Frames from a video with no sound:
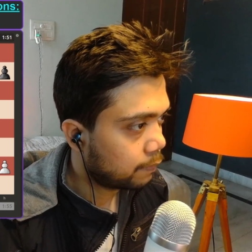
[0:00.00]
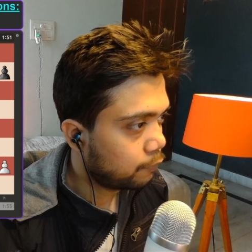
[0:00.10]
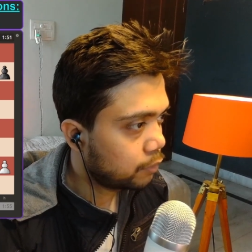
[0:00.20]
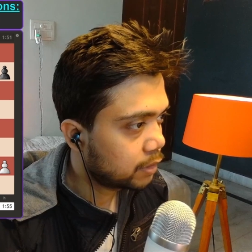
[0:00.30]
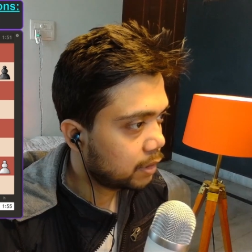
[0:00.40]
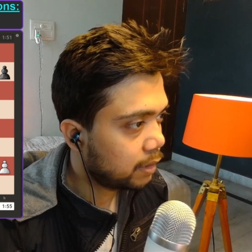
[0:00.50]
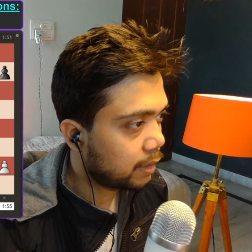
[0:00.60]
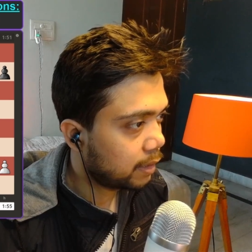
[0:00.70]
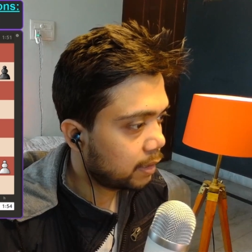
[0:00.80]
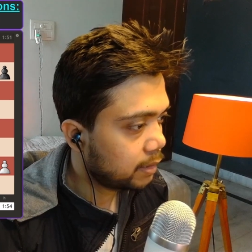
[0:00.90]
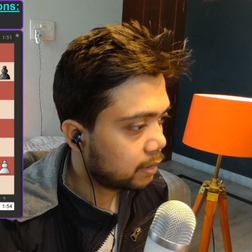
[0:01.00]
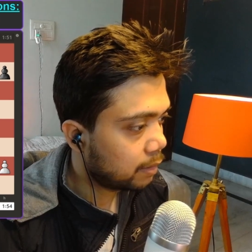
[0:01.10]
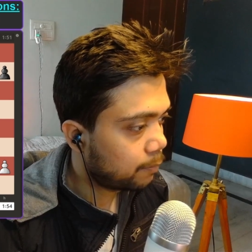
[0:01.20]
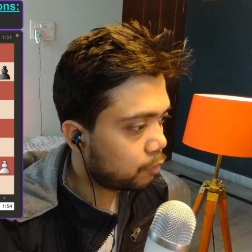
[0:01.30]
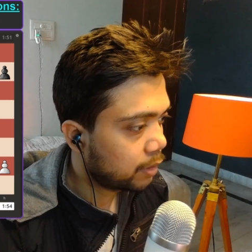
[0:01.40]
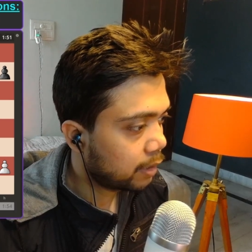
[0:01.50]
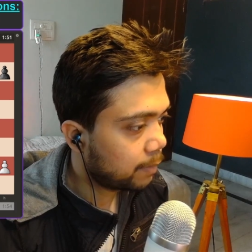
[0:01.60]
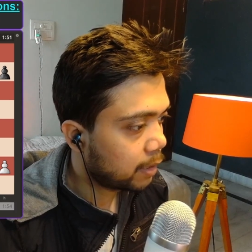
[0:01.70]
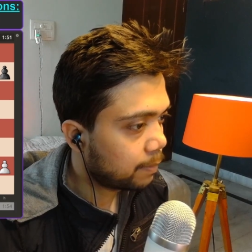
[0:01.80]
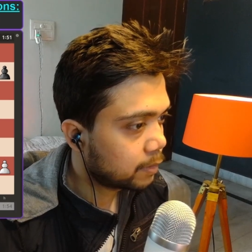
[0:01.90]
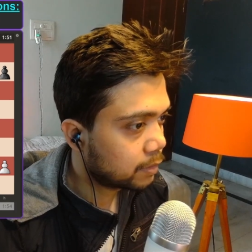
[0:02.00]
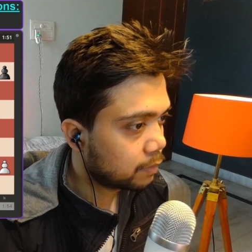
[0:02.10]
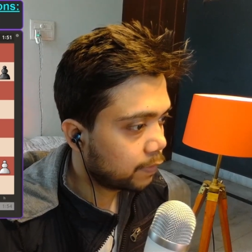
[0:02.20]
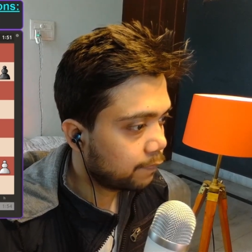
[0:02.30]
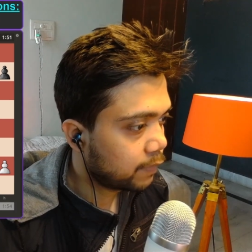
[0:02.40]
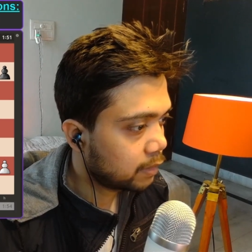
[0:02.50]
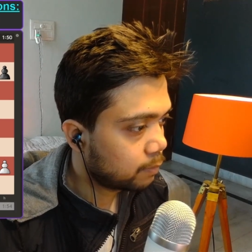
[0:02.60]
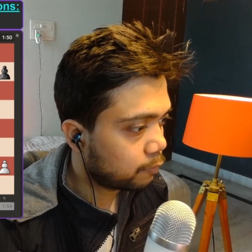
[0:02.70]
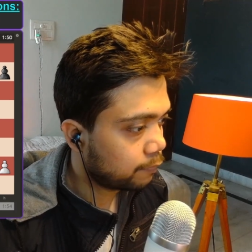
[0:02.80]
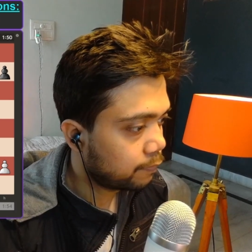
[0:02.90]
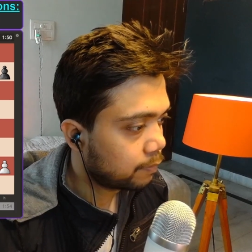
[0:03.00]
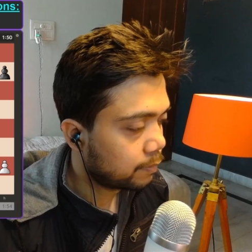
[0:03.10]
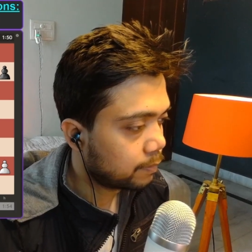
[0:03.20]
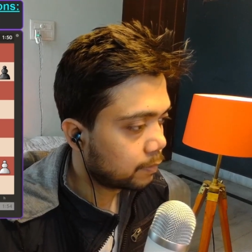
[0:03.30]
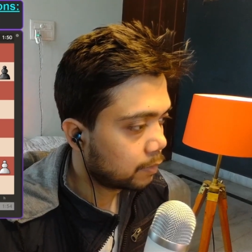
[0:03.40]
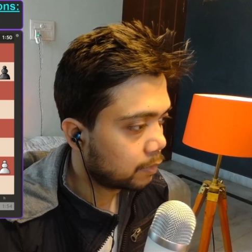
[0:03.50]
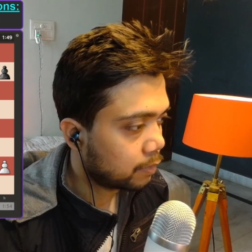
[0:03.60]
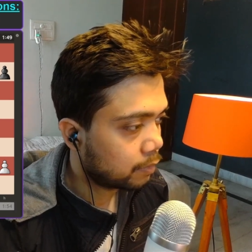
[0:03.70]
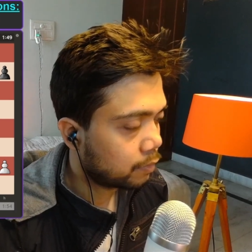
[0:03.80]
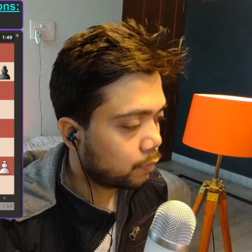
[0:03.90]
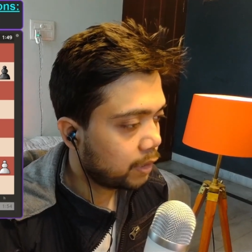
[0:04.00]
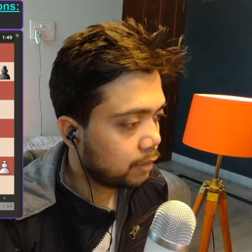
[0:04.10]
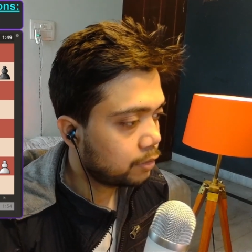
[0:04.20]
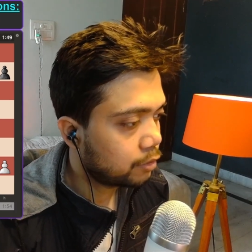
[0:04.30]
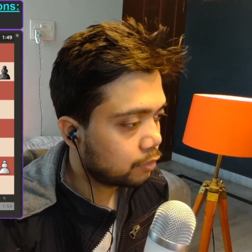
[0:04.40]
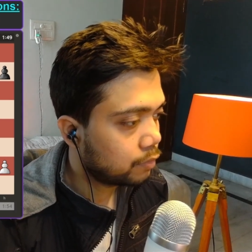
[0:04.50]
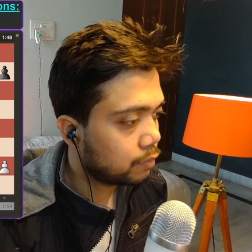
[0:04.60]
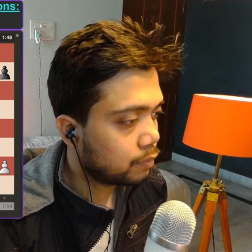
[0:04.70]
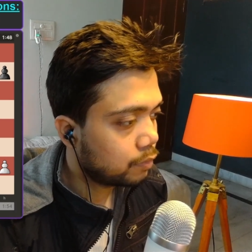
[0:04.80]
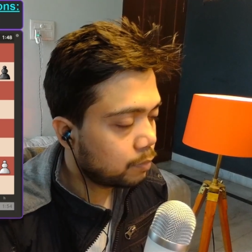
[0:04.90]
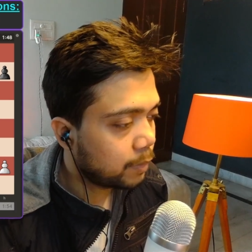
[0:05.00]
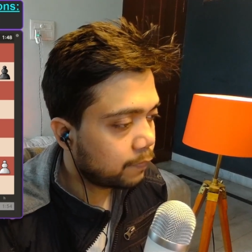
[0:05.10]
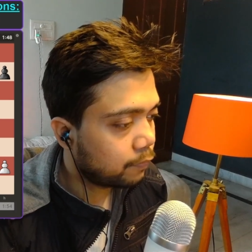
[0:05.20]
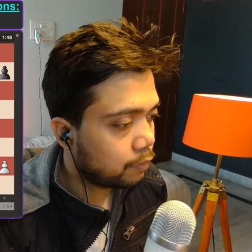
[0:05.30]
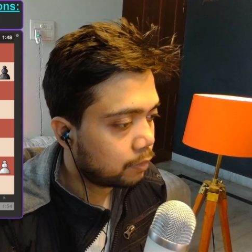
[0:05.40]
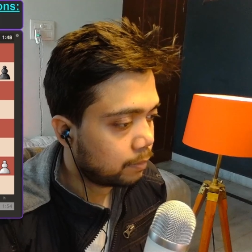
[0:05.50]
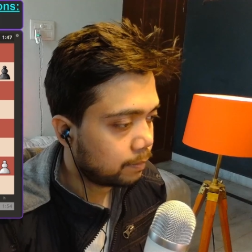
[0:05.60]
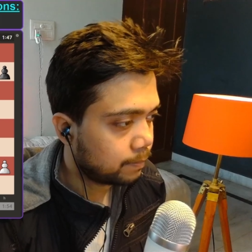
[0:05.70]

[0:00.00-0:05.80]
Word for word: Rook c8, opponent can play, but we have this move. Queen to b4.